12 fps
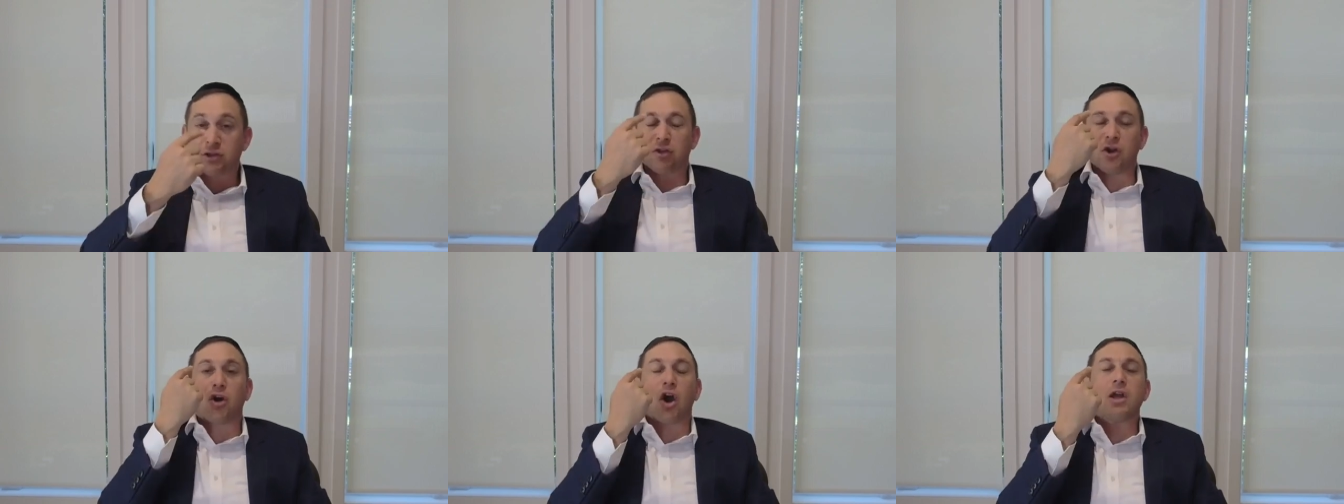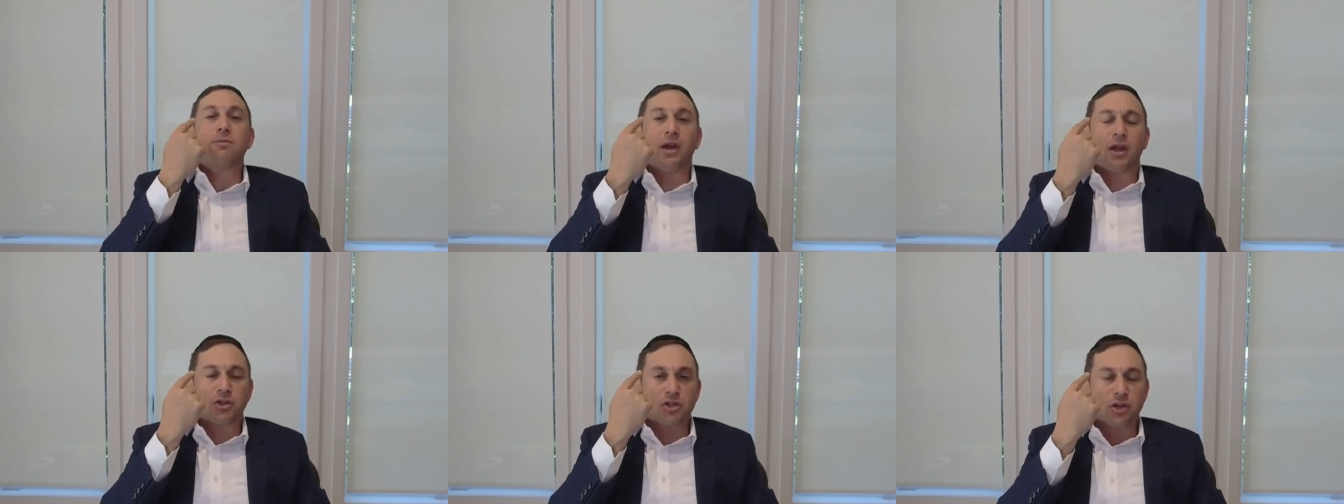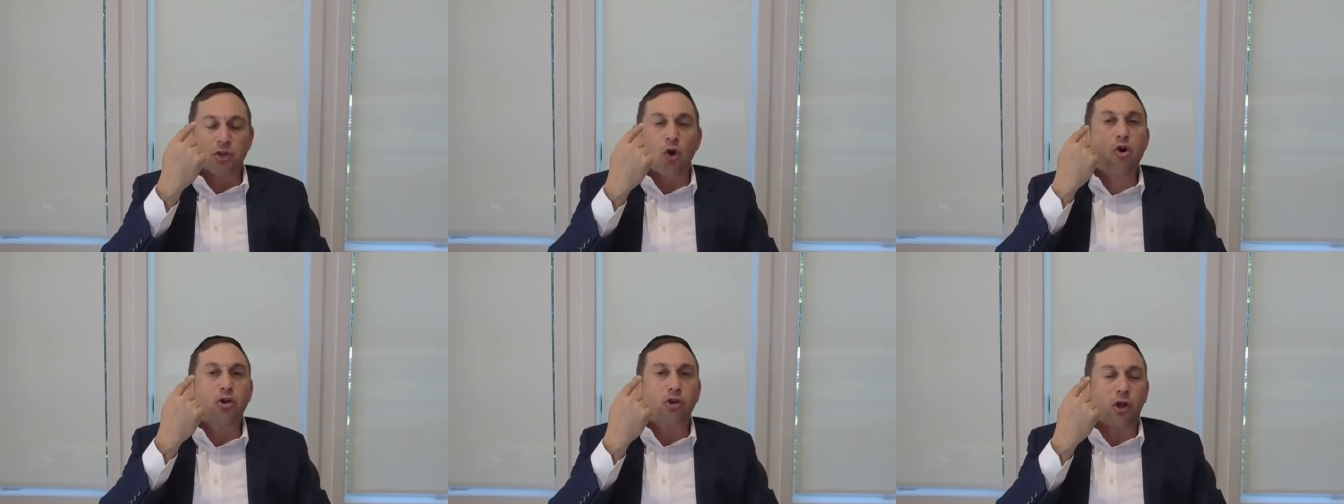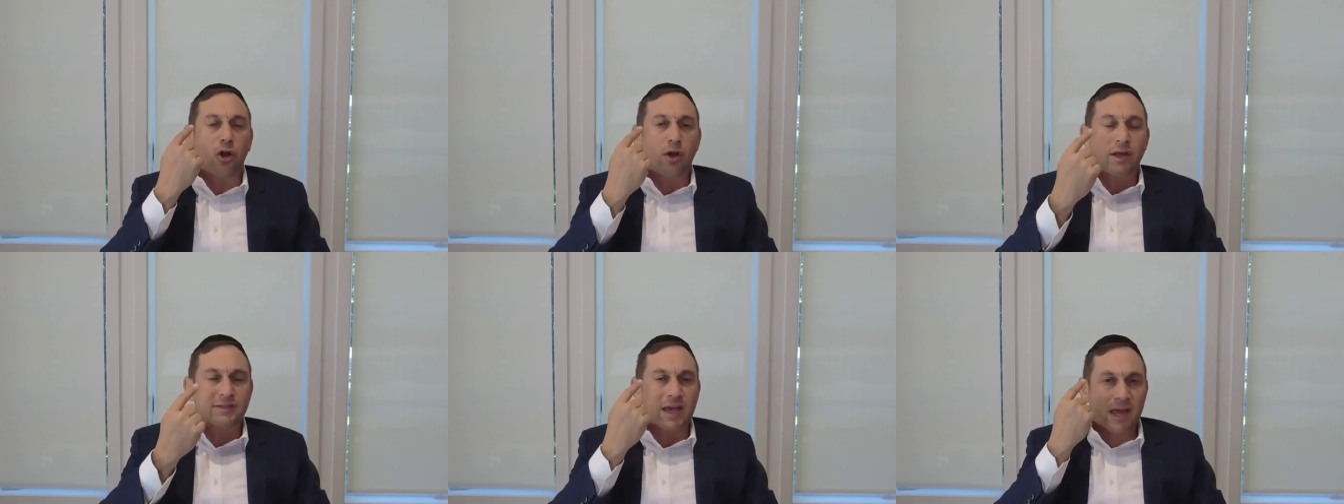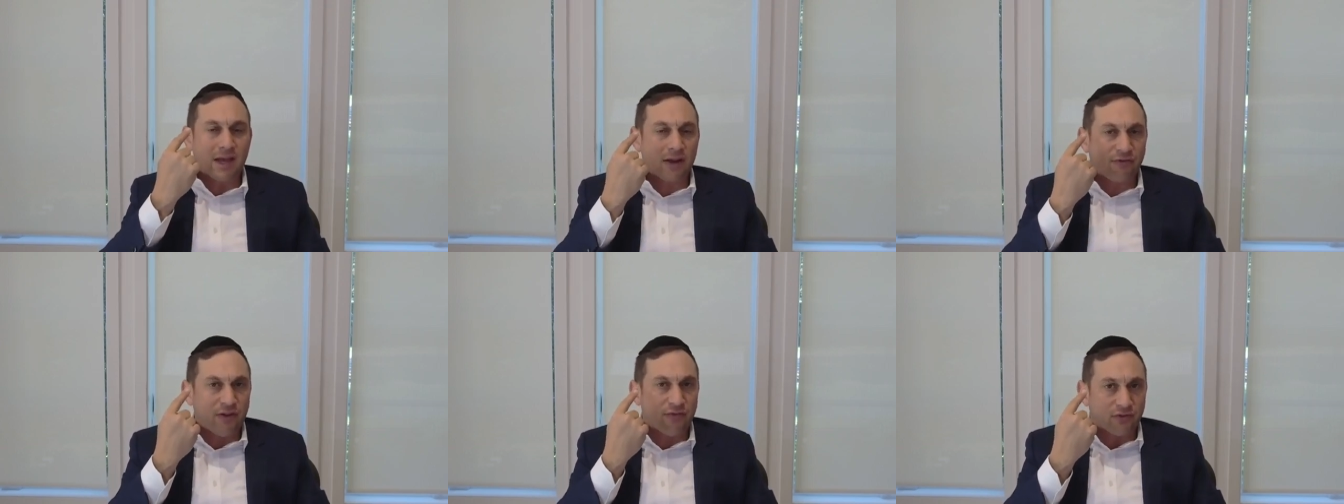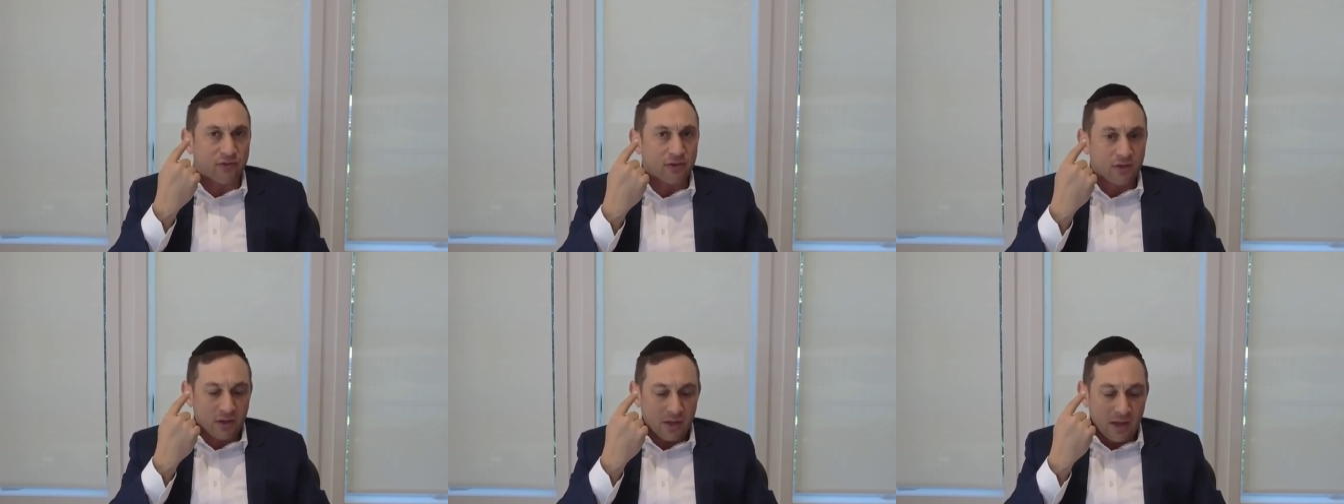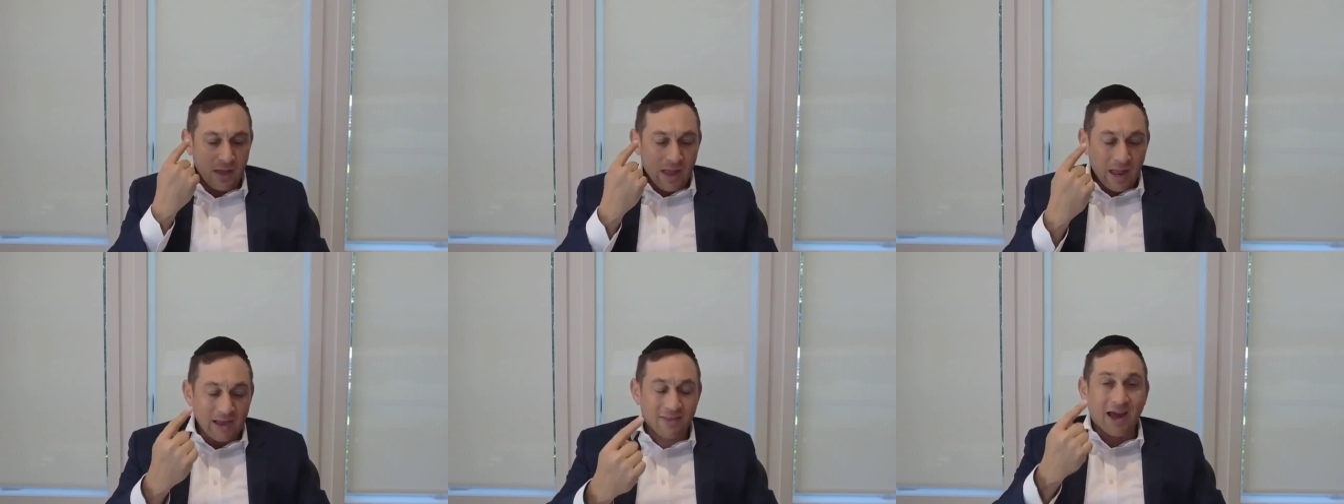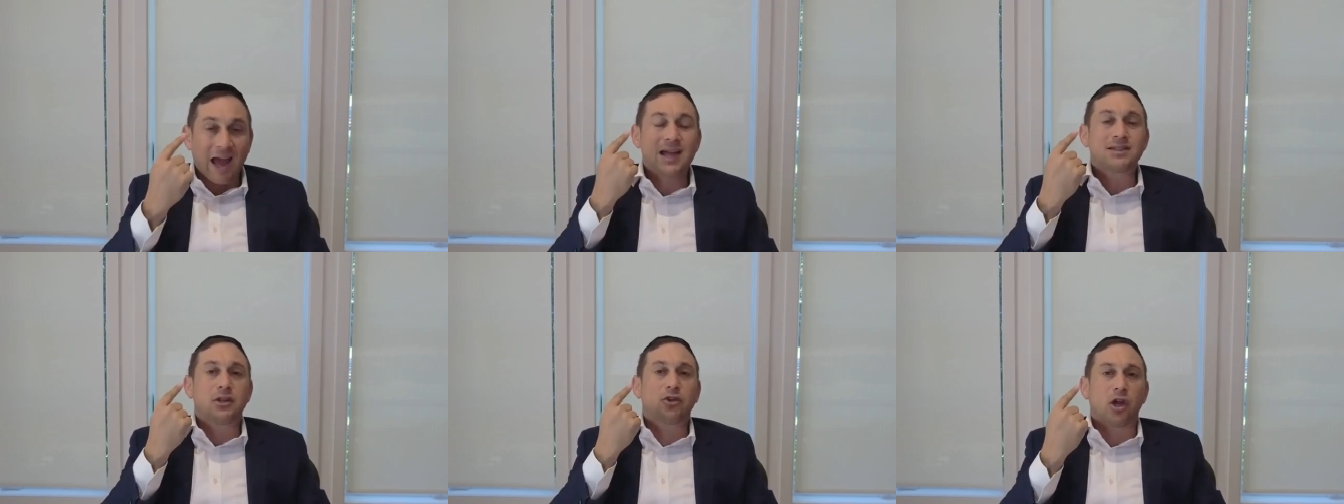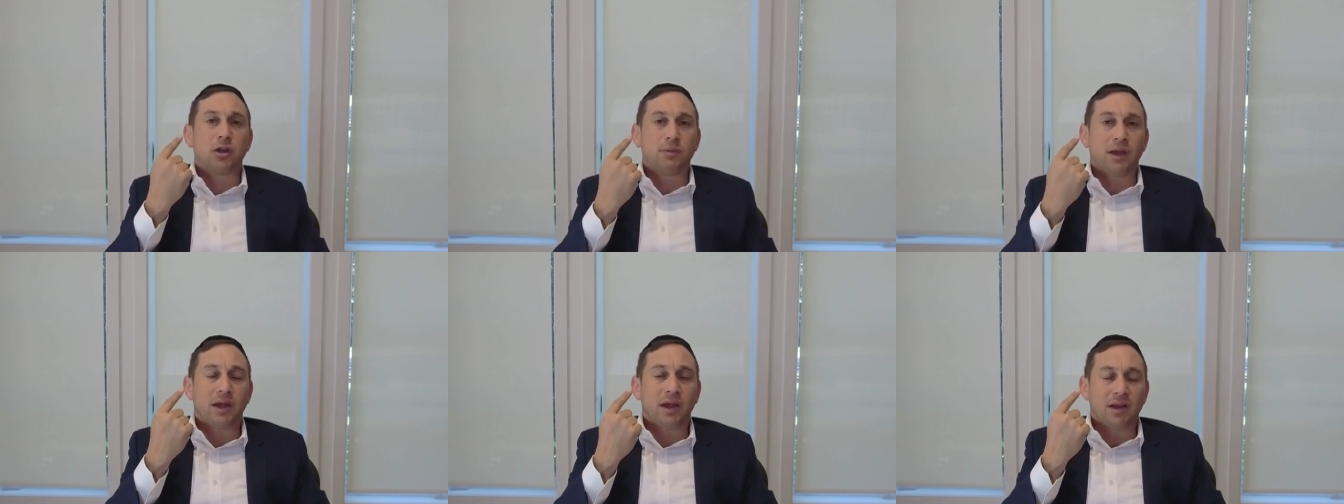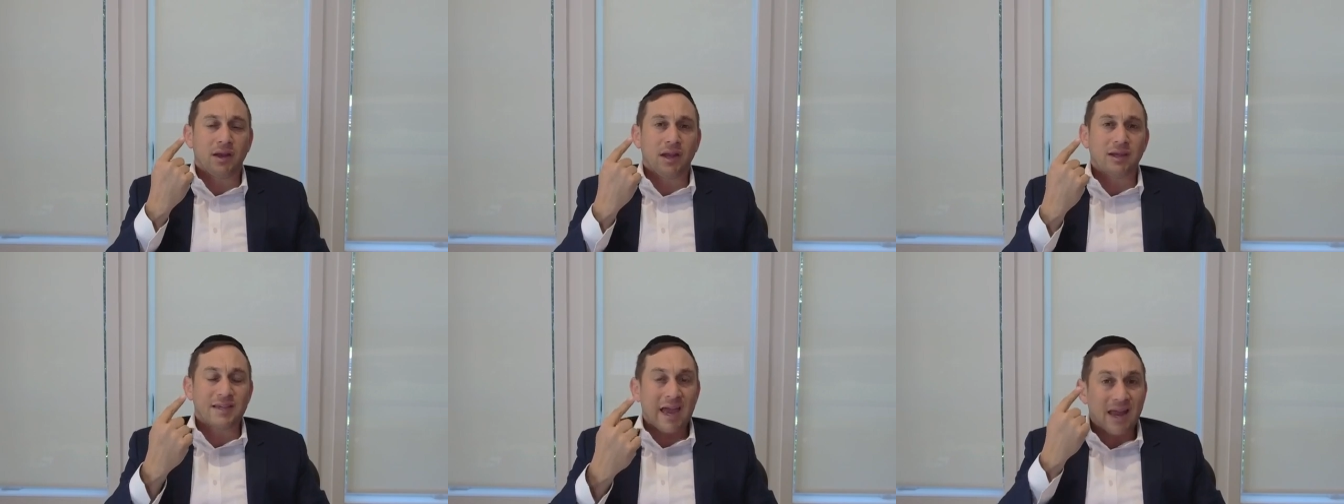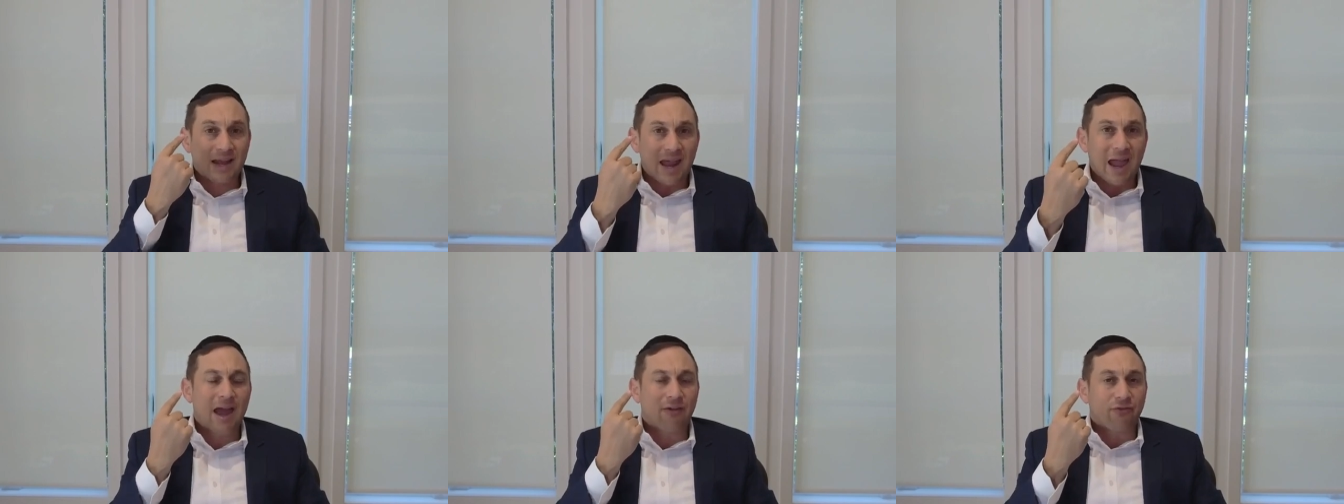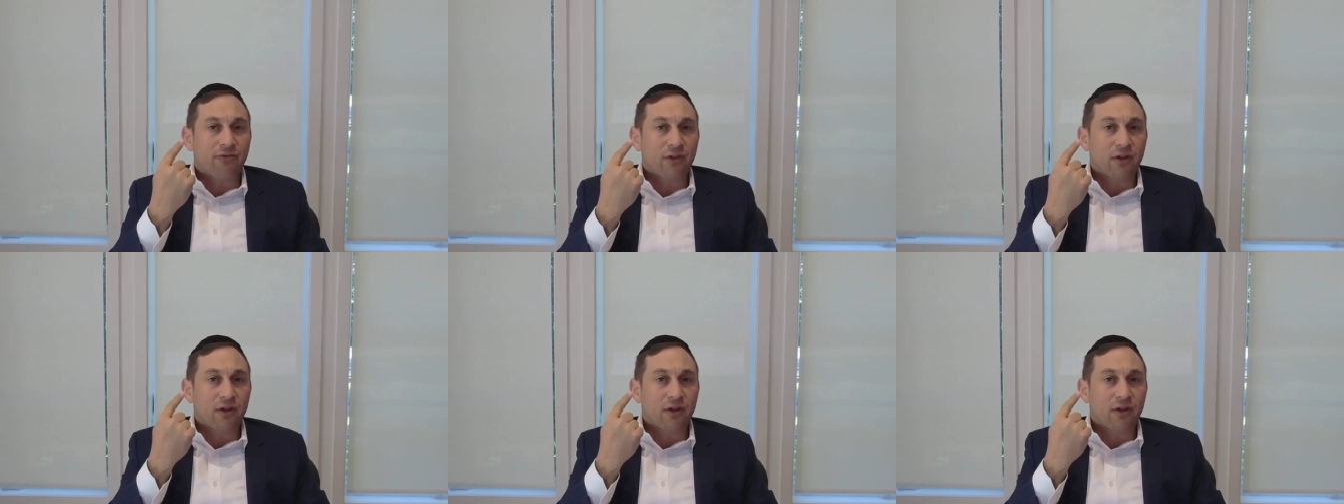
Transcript: the choimish, the uchla, is an egg and a fifth. And the chatzitoymen is an egg and a half.